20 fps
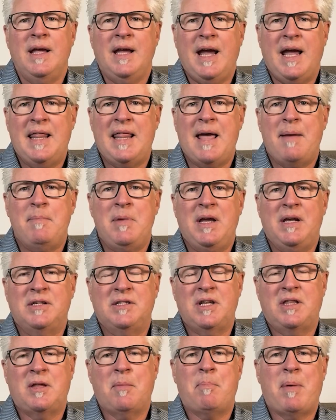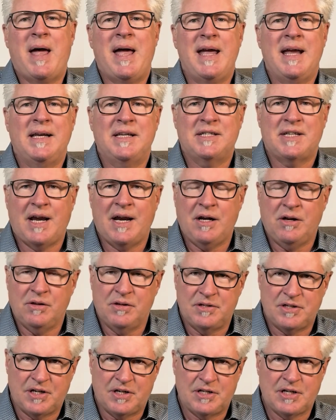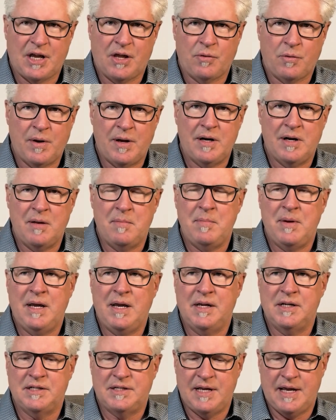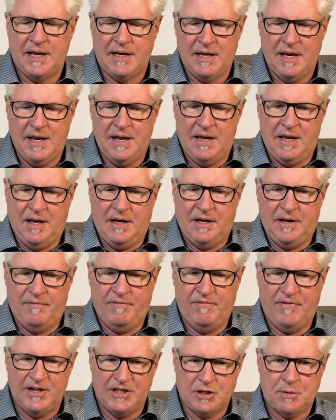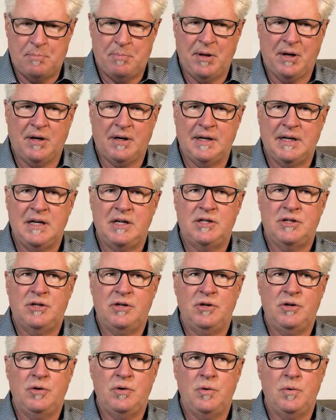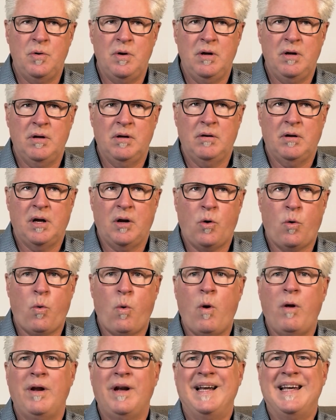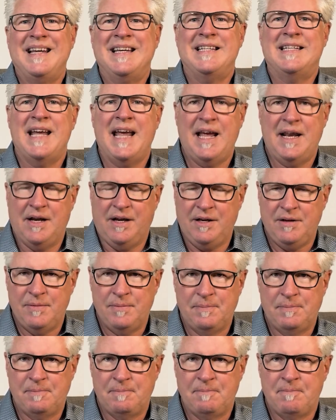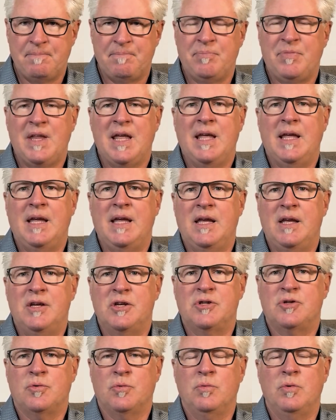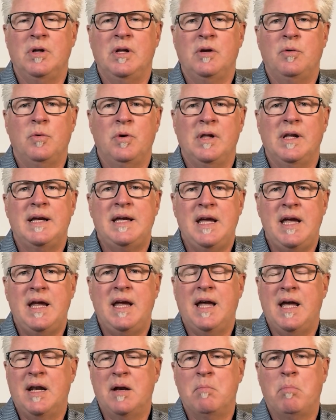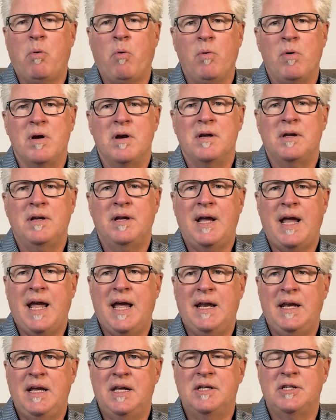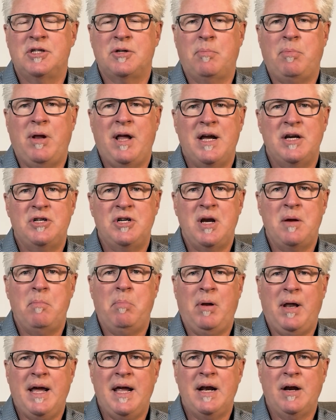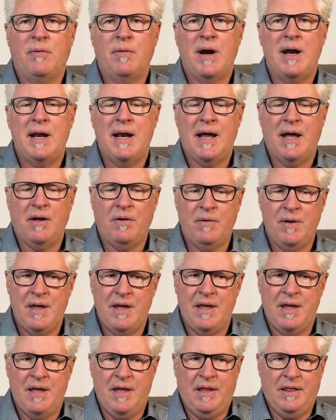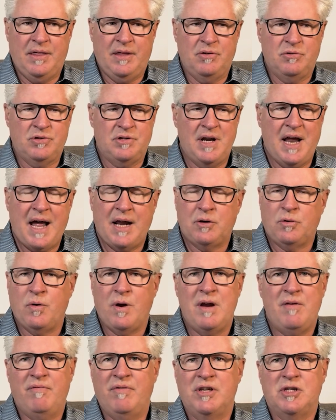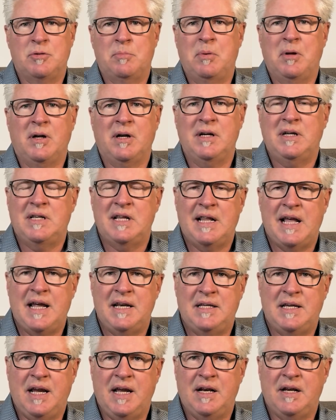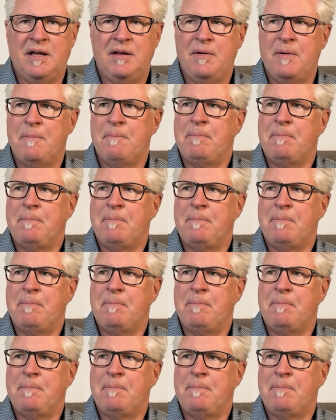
And that means that the buying cycle is accelerated. It means that visibility to quality data is really, really key and important. And in supply chain planning right now, there's not great visibility to that data.